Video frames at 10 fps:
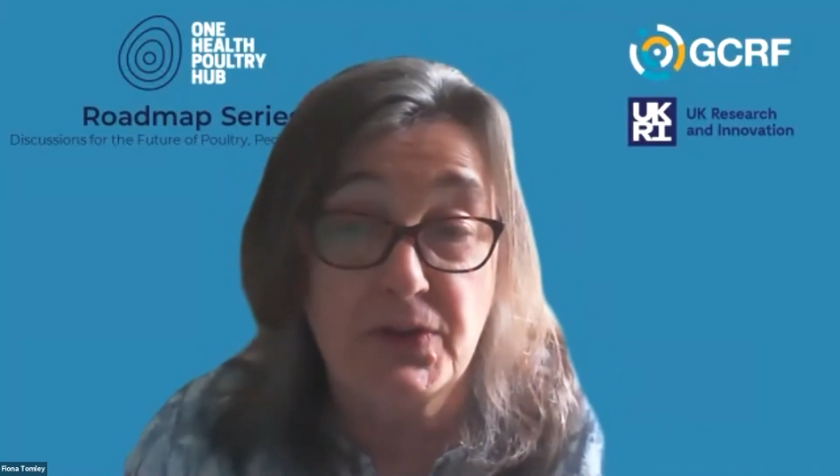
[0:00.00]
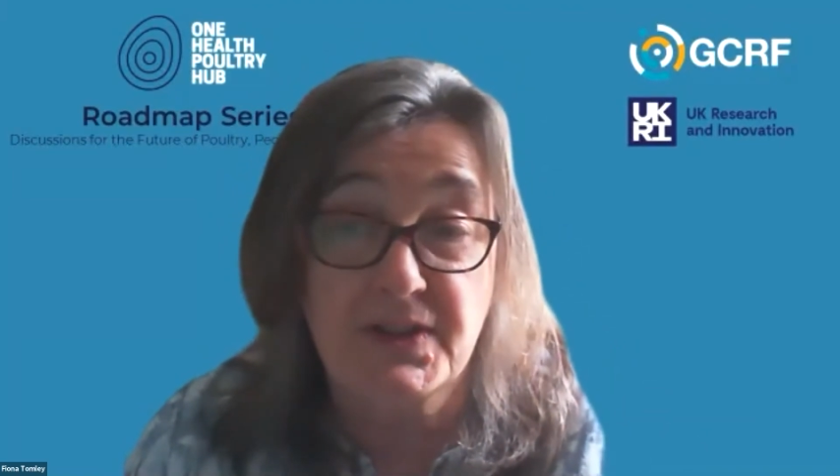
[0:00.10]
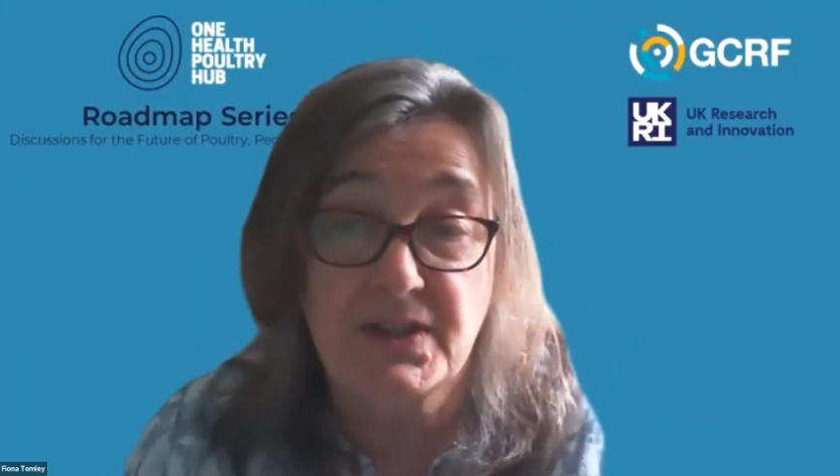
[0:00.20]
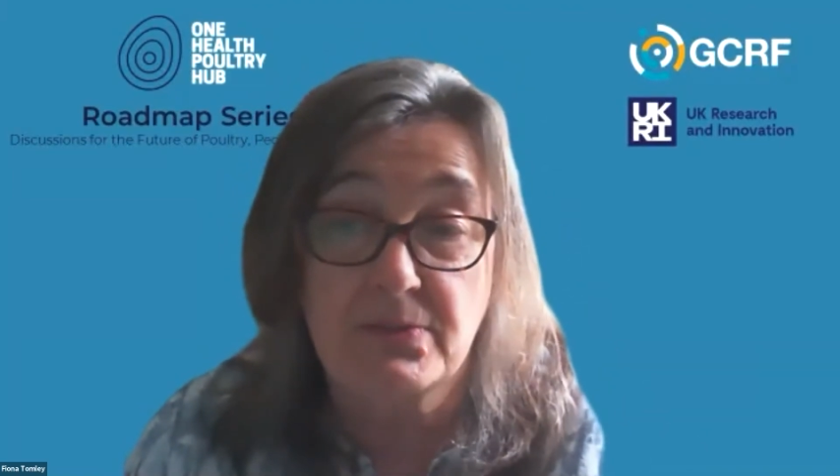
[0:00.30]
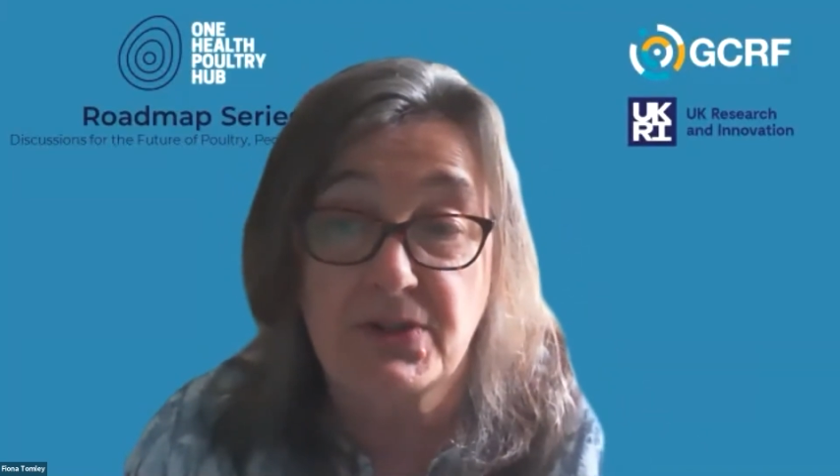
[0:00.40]

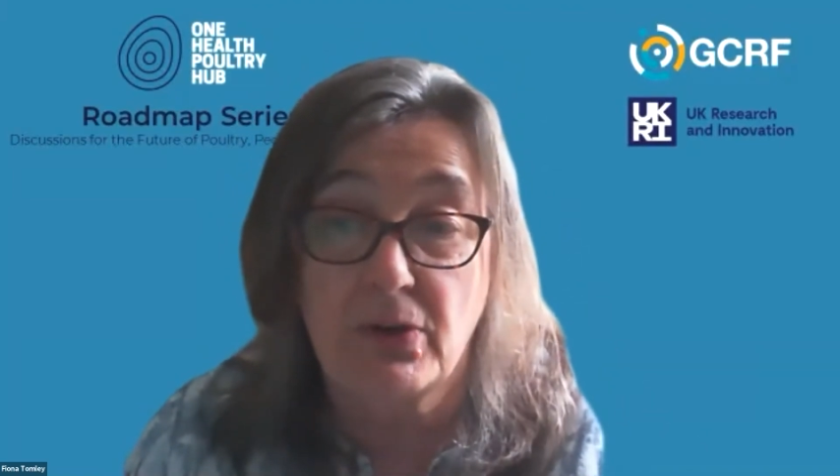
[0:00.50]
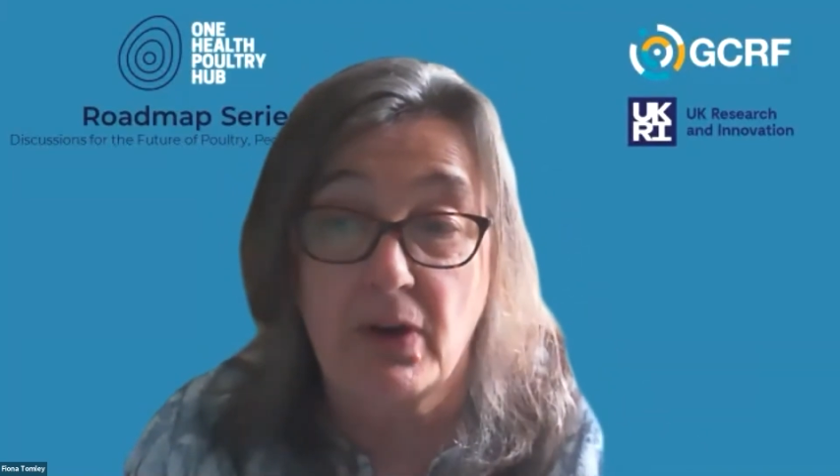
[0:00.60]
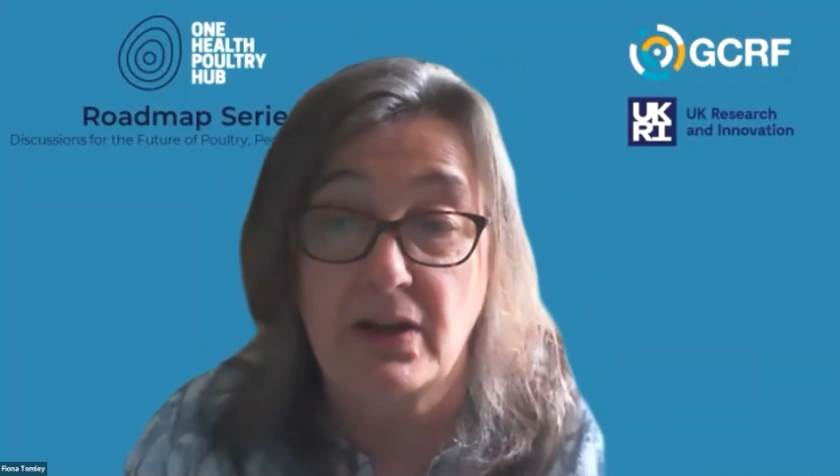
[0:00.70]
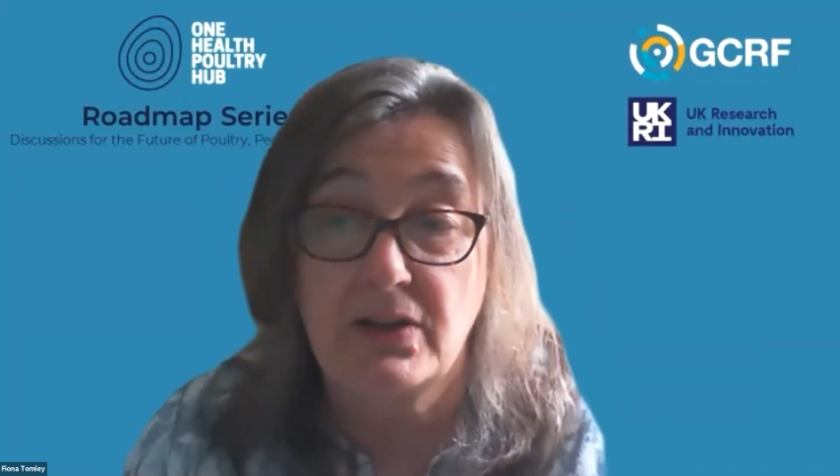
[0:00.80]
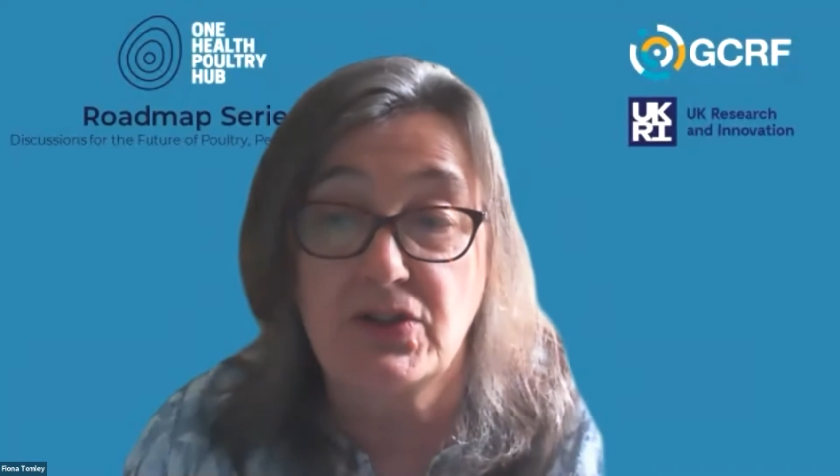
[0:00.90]
systems
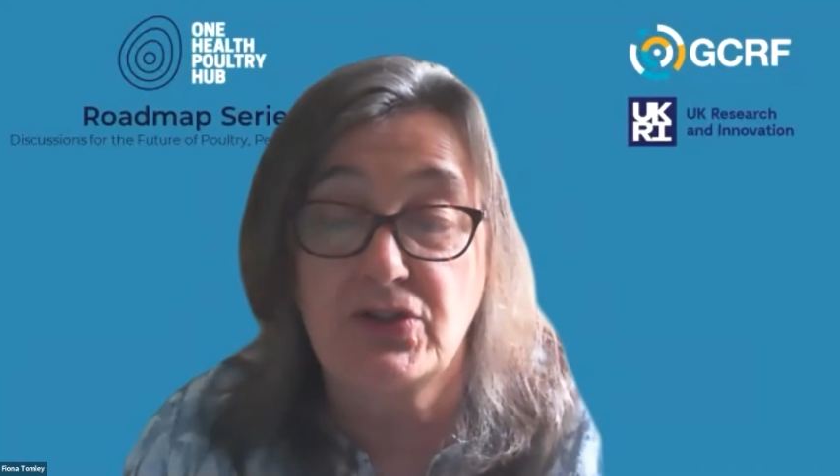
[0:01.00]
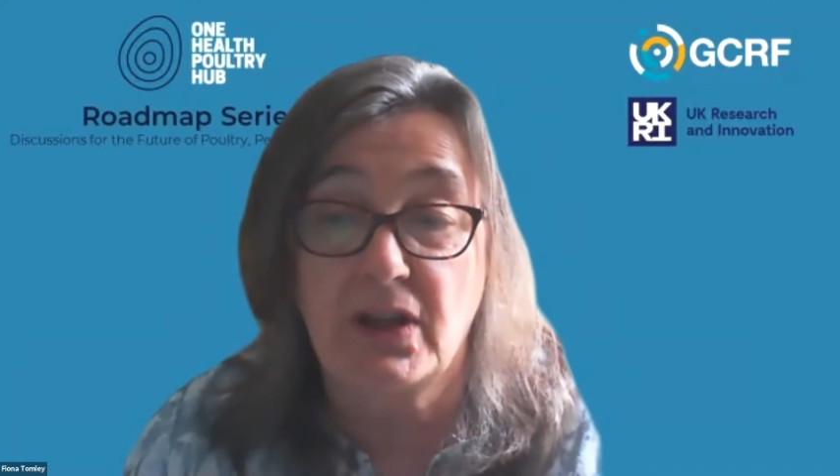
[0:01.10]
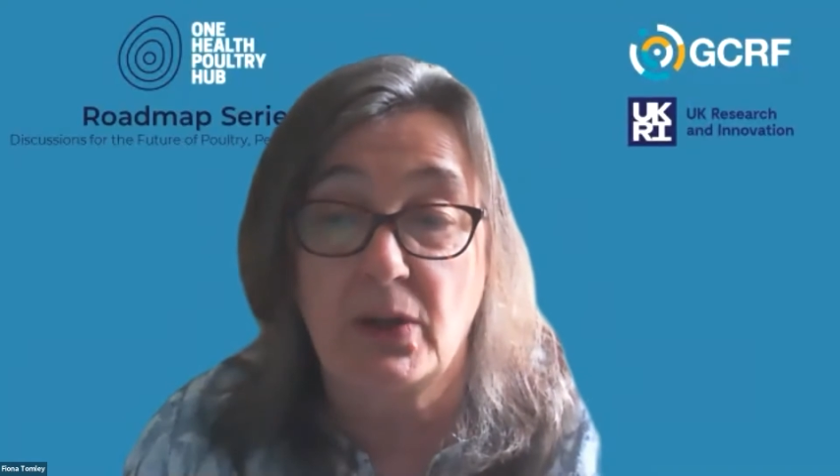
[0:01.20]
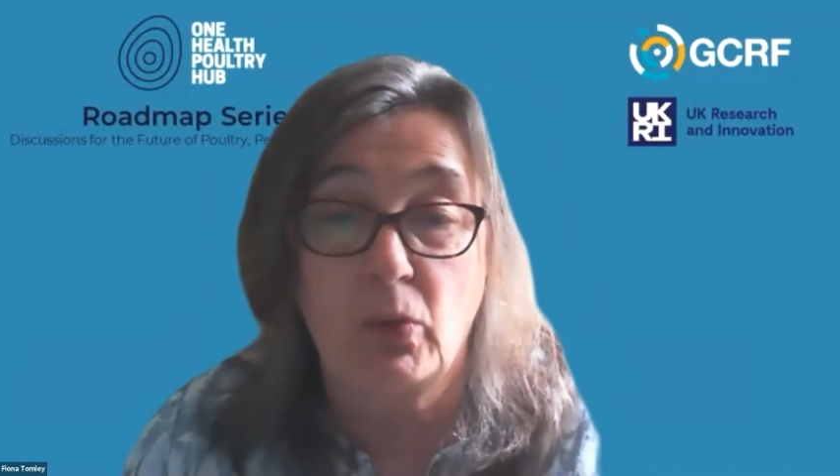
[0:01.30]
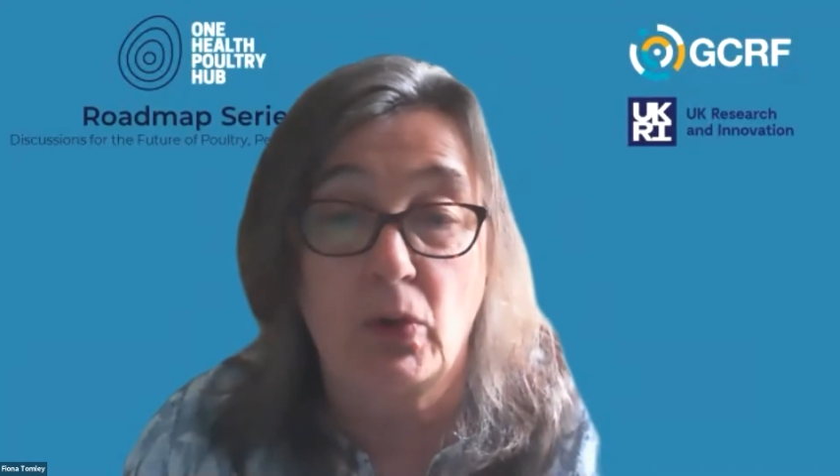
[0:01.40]
throughout history
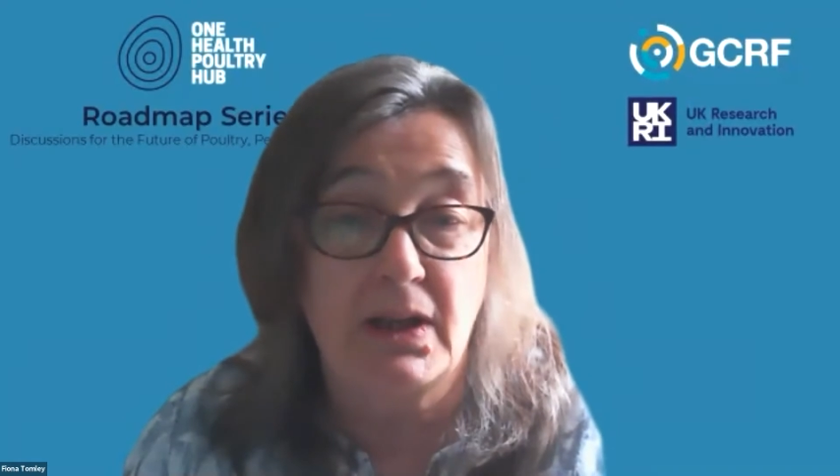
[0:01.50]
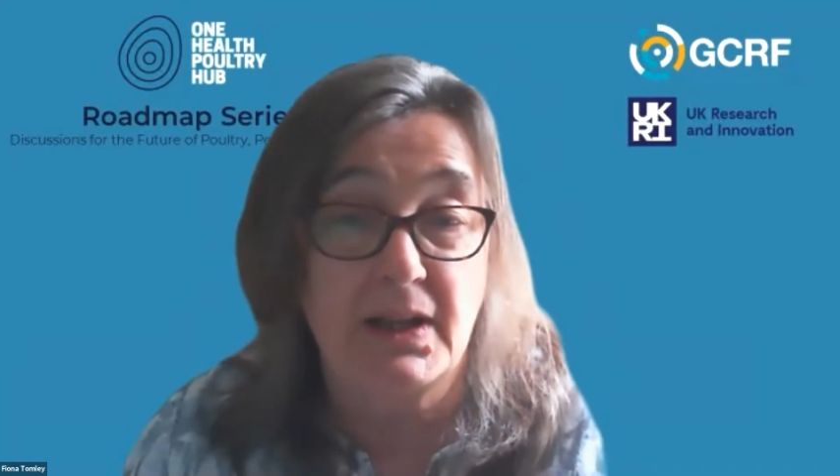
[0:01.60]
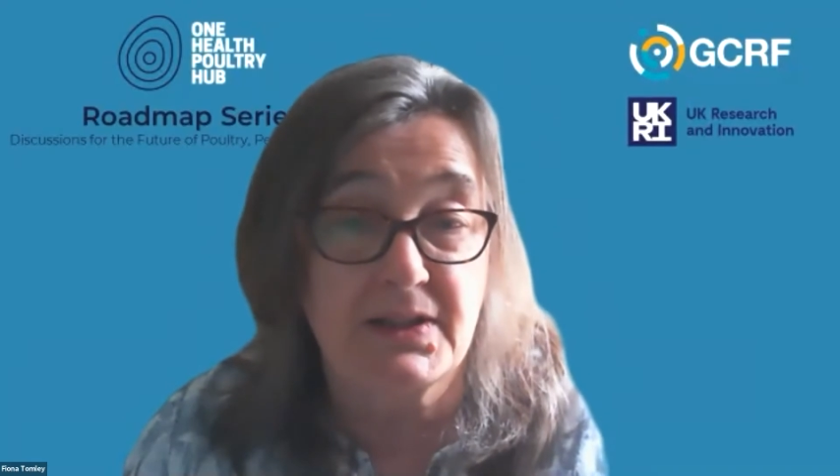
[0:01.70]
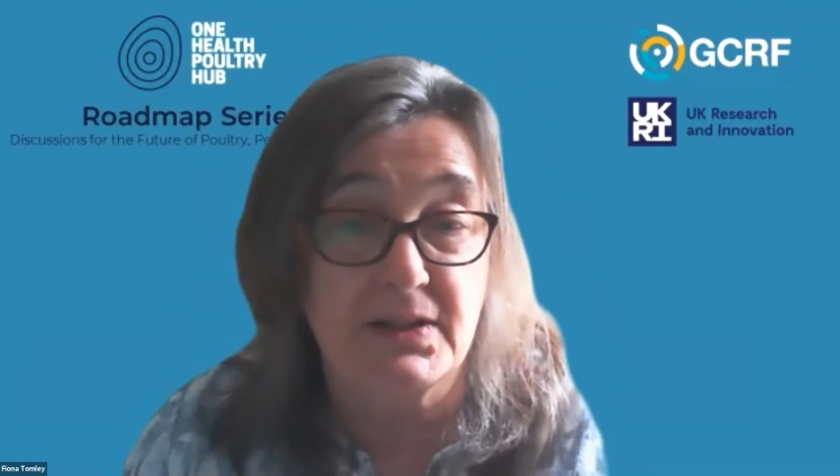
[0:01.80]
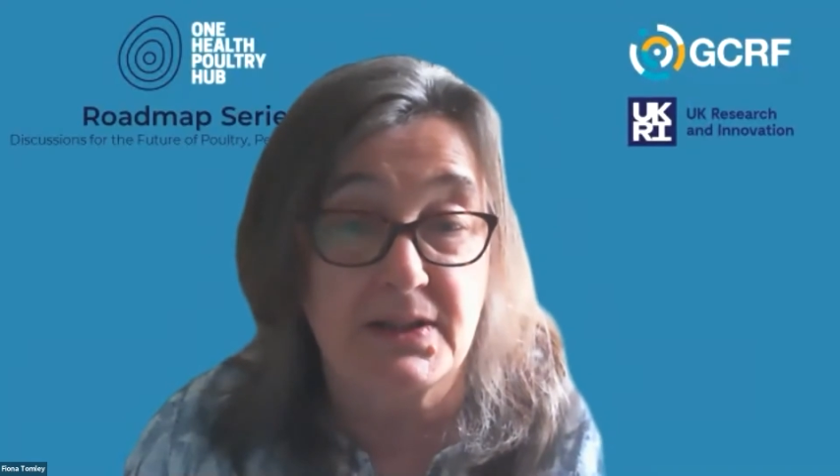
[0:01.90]
and what
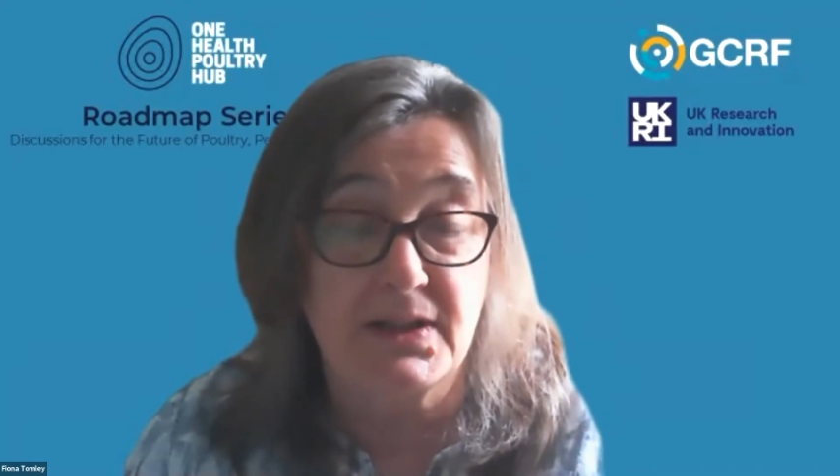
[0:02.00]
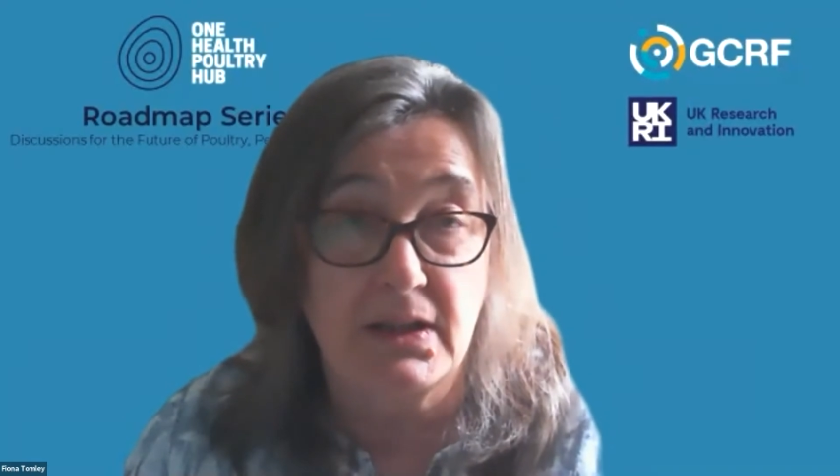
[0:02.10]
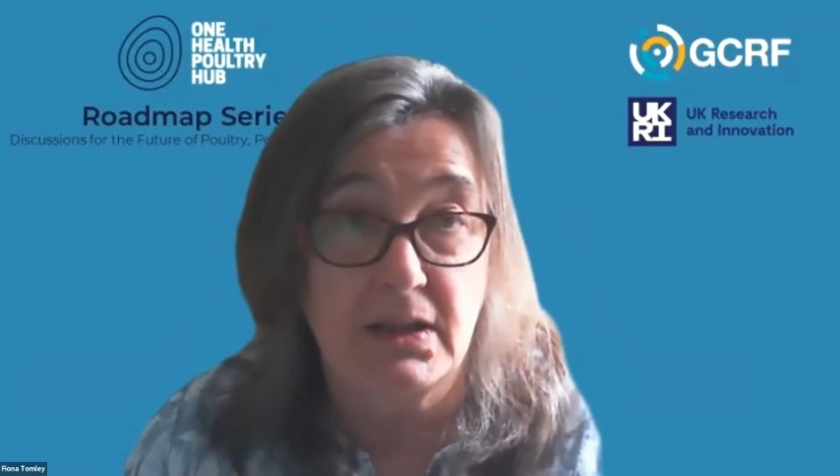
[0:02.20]
lessons